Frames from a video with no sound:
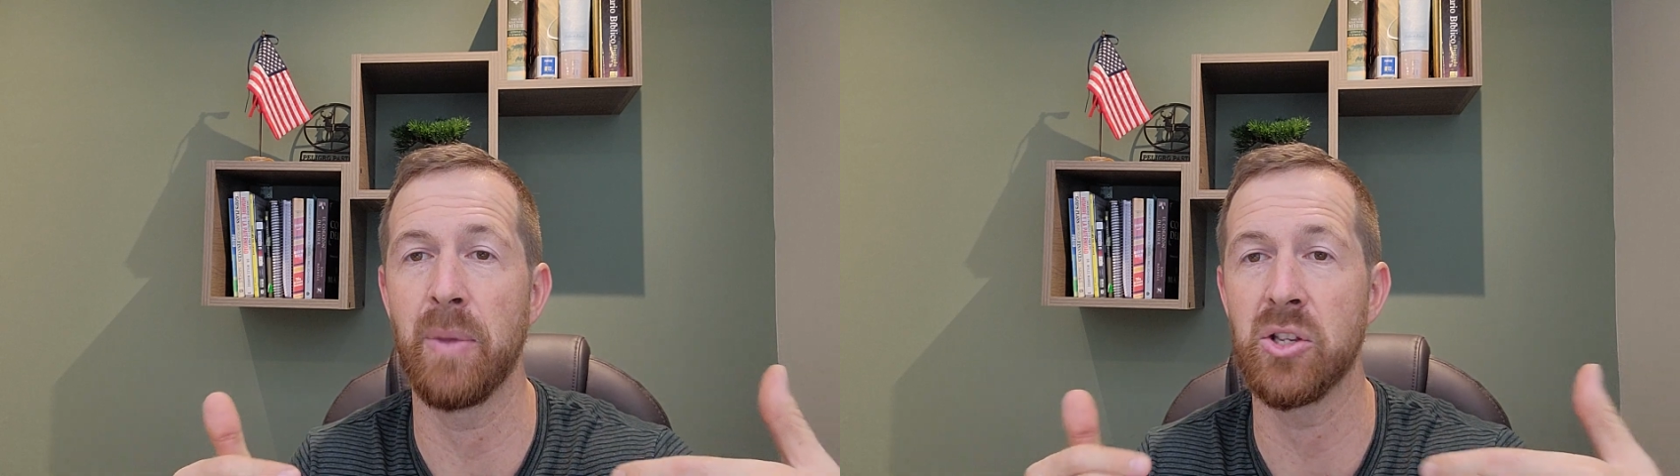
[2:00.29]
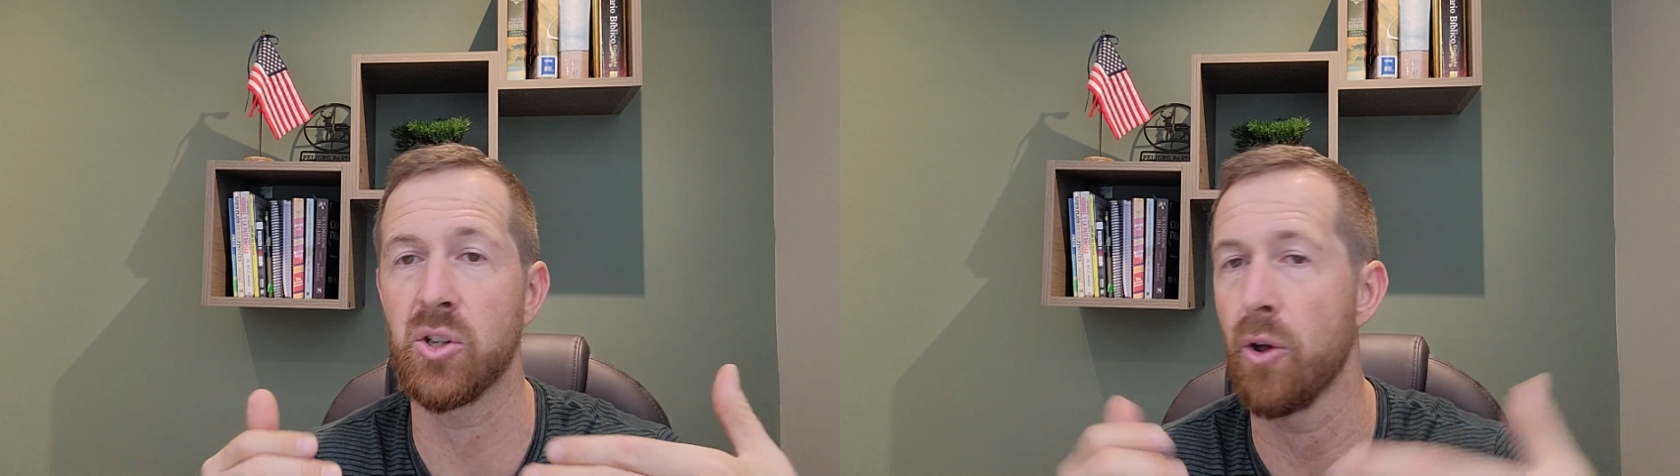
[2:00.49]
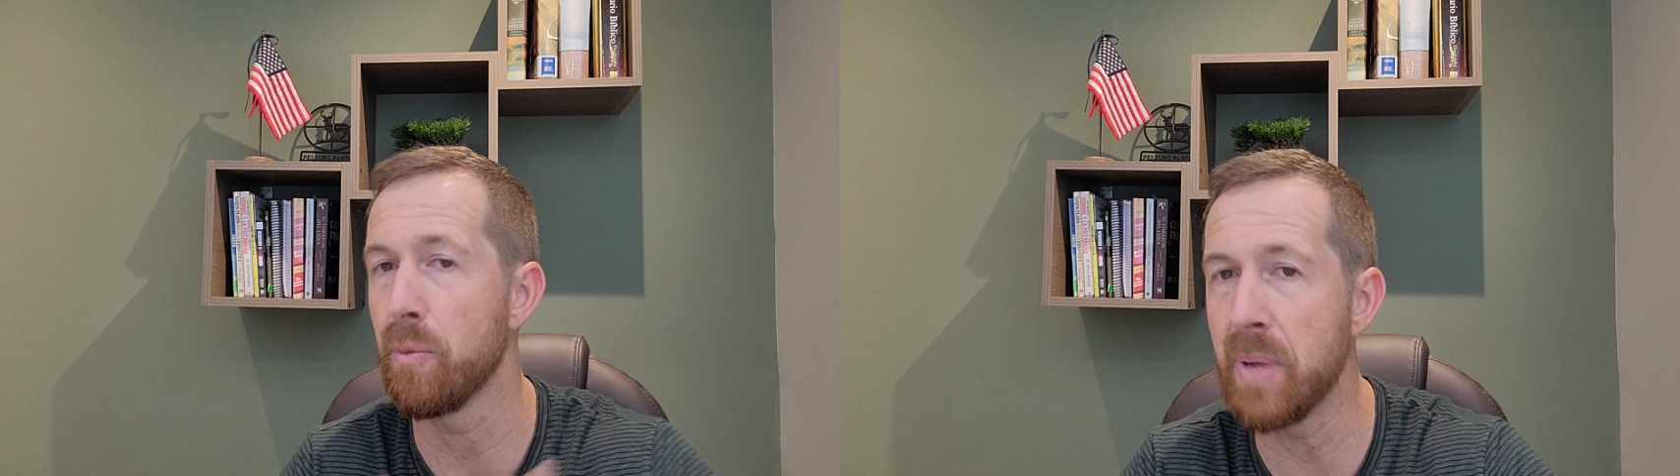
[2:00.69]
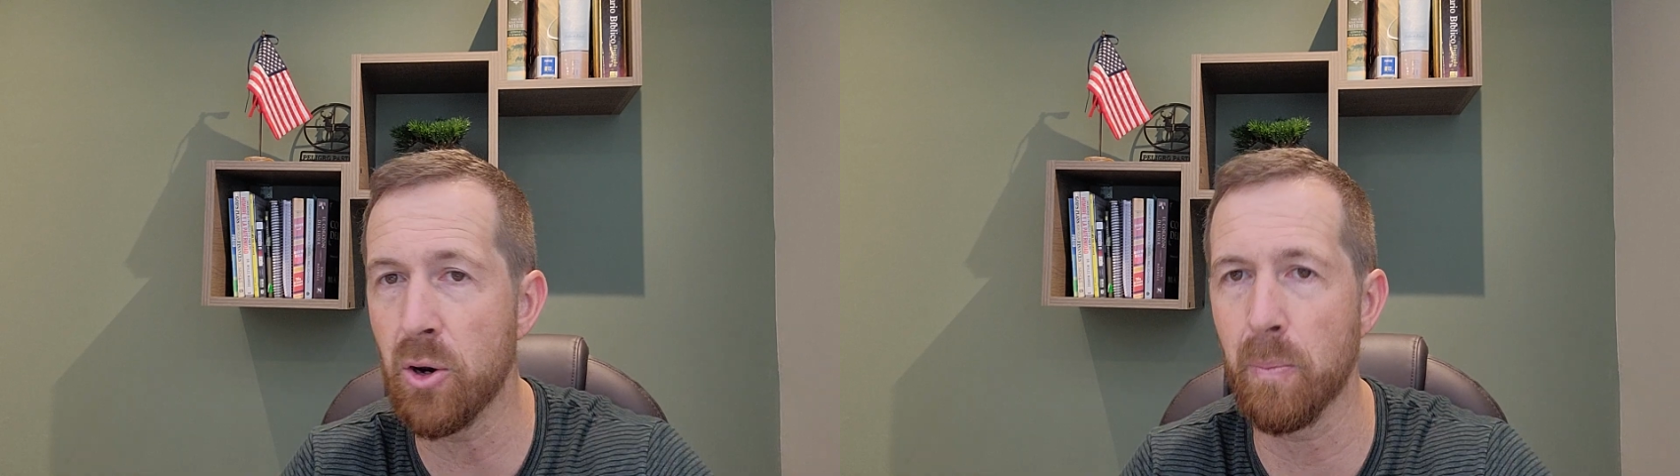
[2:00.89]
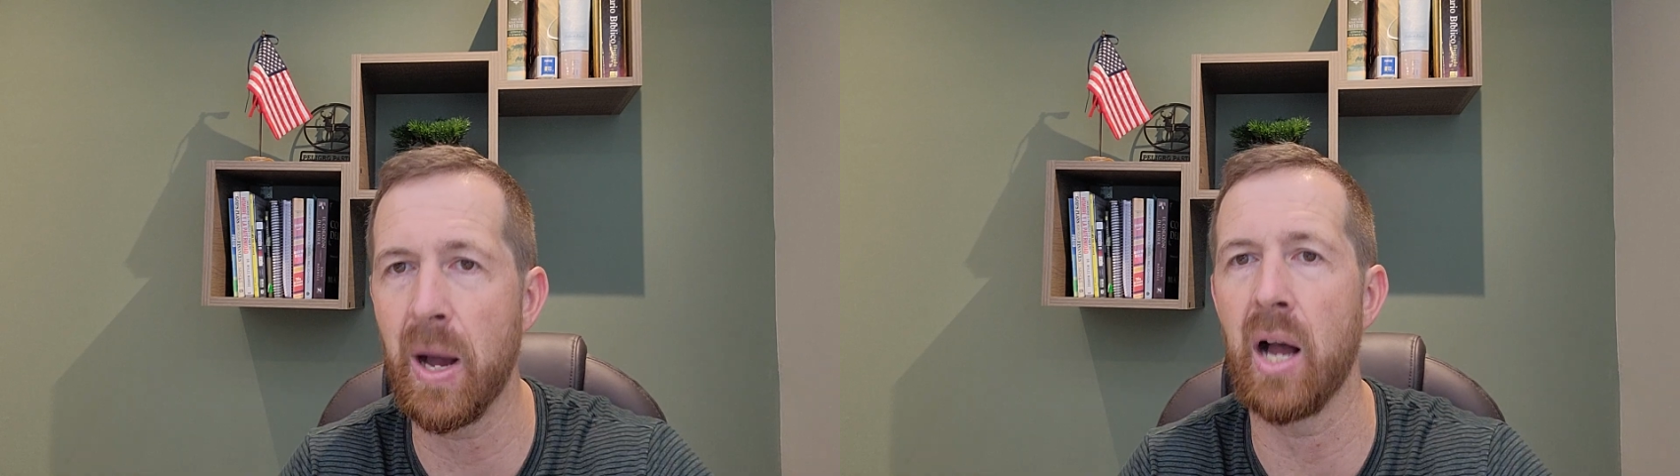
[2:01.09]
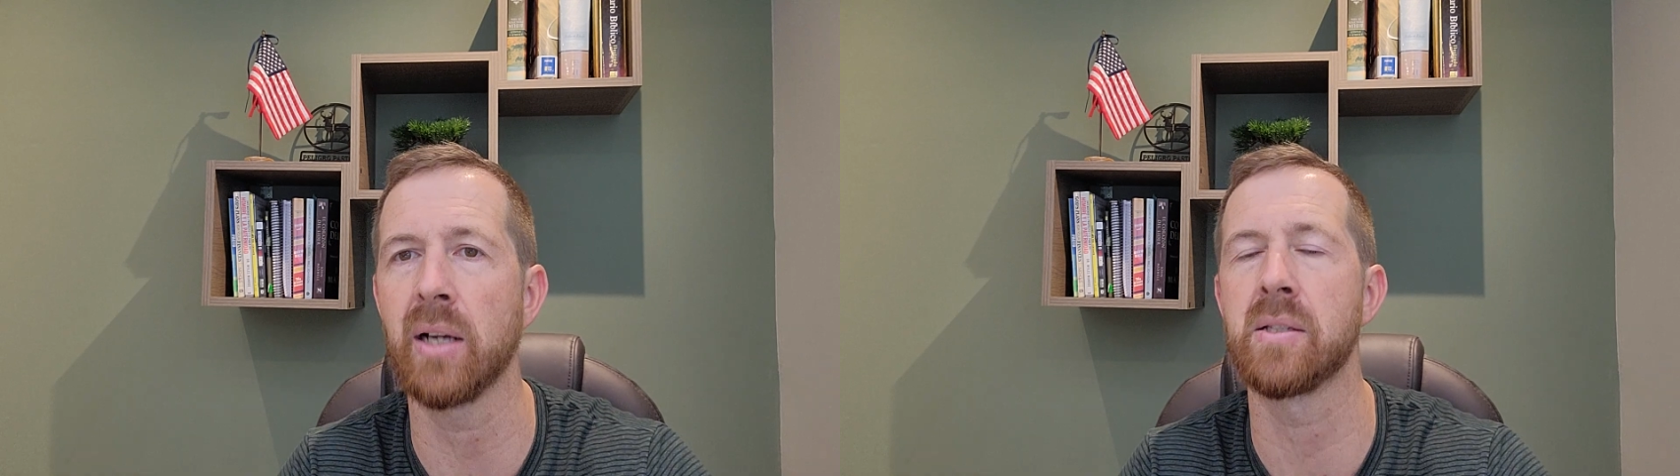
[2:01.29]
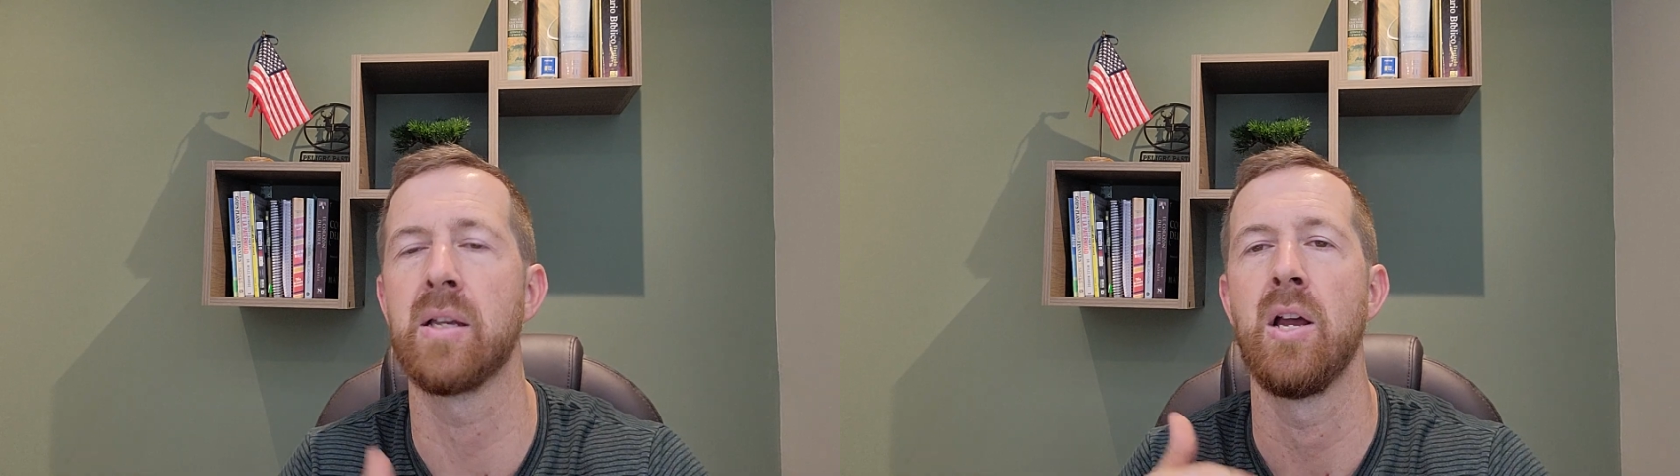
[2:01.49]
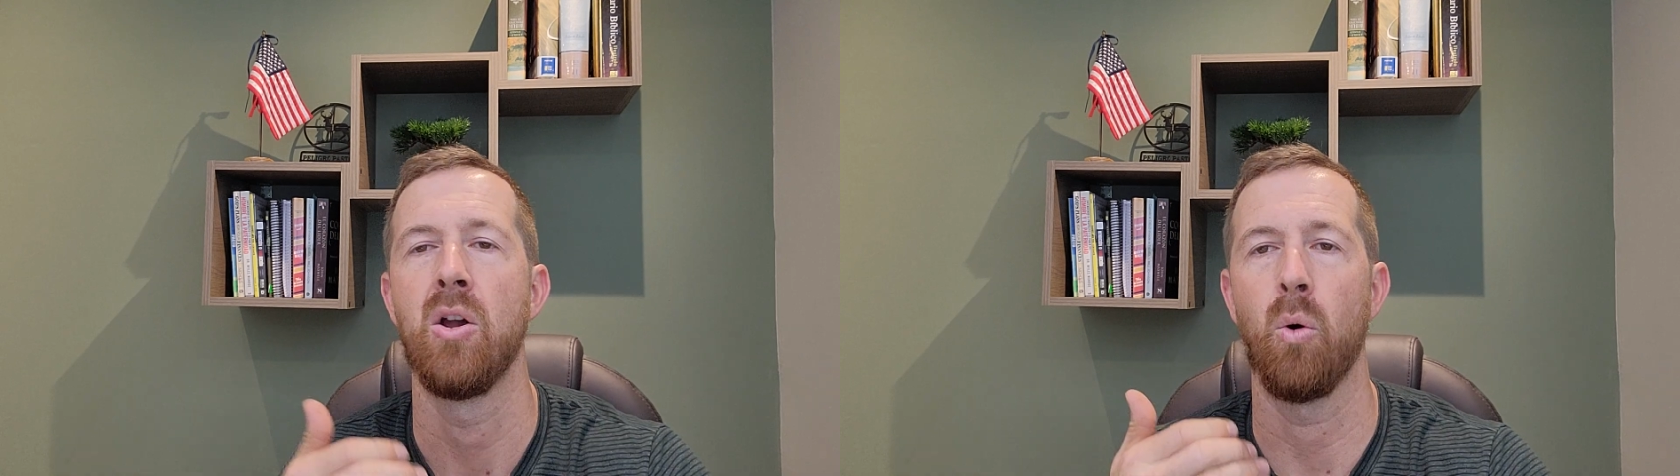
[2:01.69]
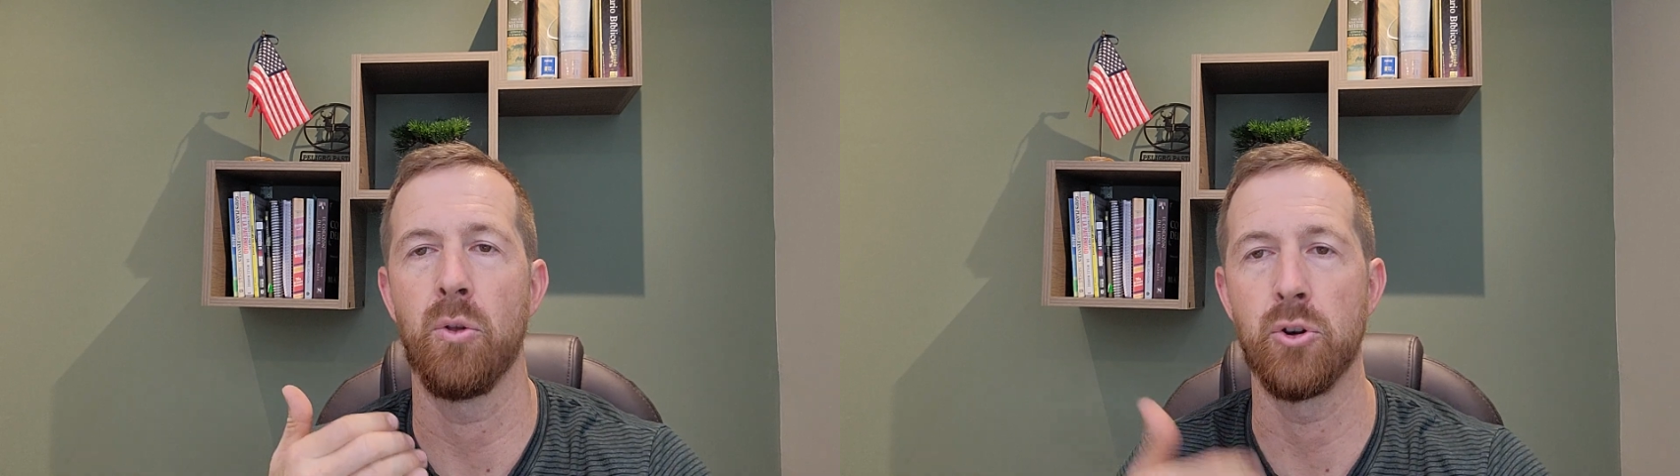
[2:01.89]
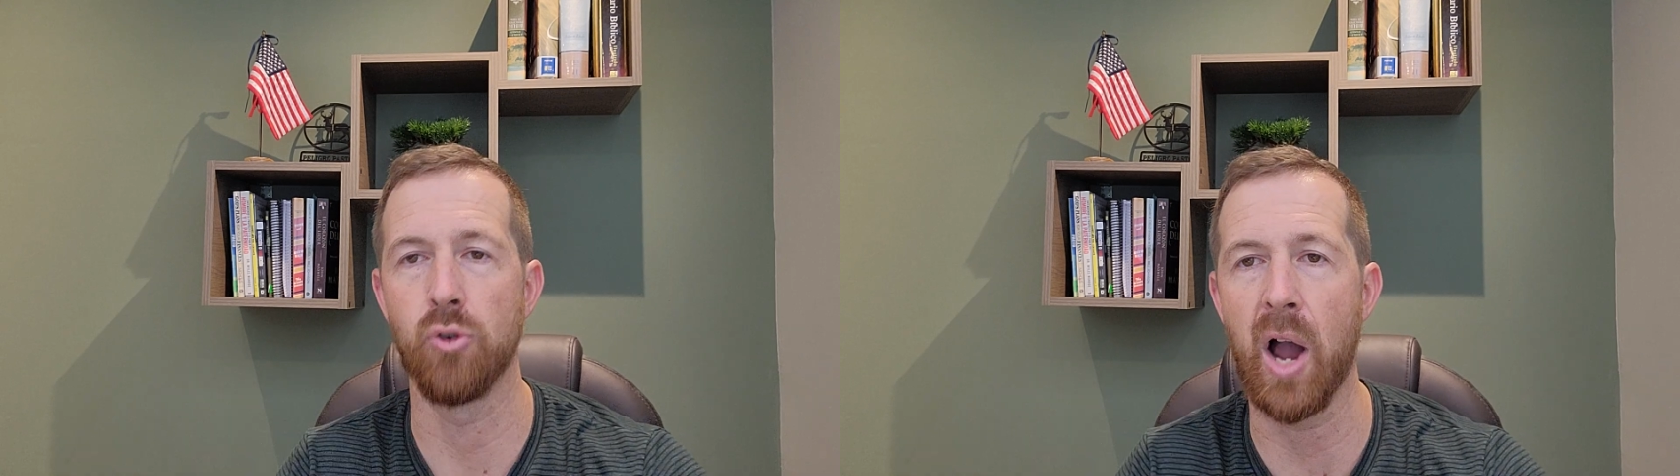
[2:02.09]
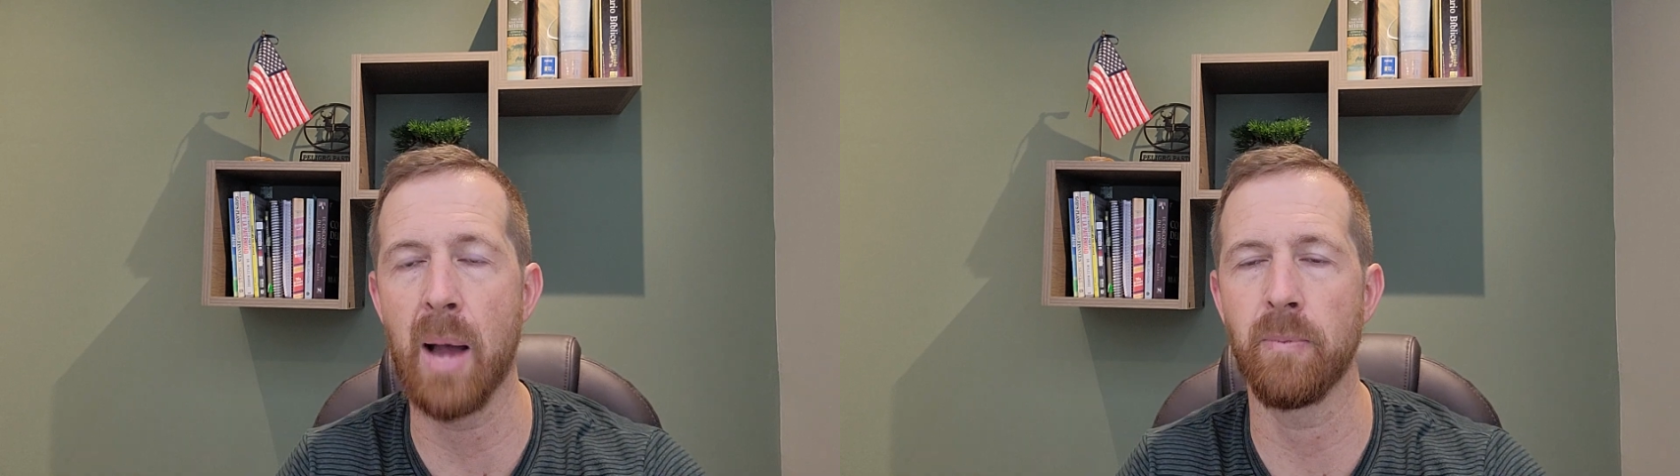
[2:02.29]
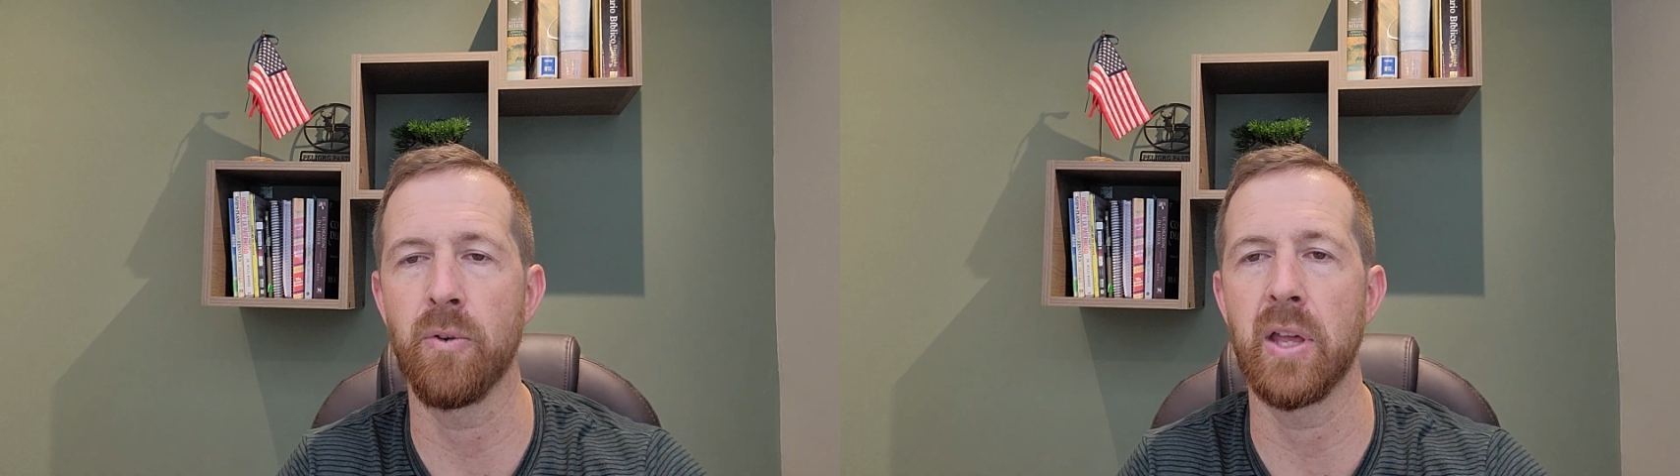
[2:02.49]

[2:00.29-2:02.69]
install the meter box or the drop